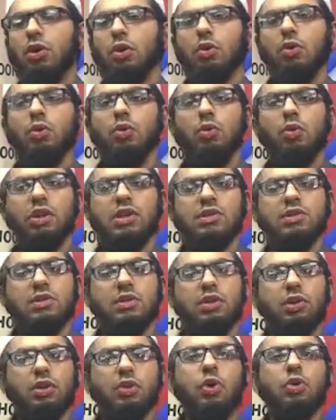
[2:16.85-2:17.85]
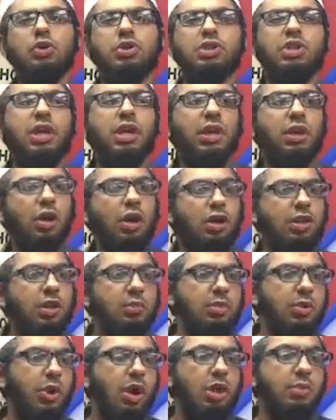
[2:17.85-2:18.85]
who was negotiating
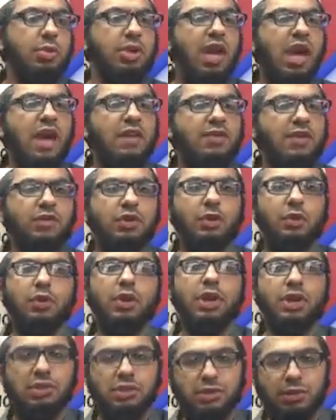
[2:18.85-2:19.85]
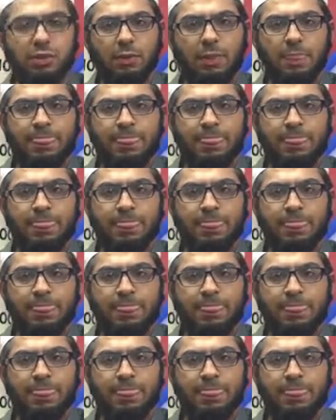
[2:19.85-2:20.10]
on behalf of the Quraysh.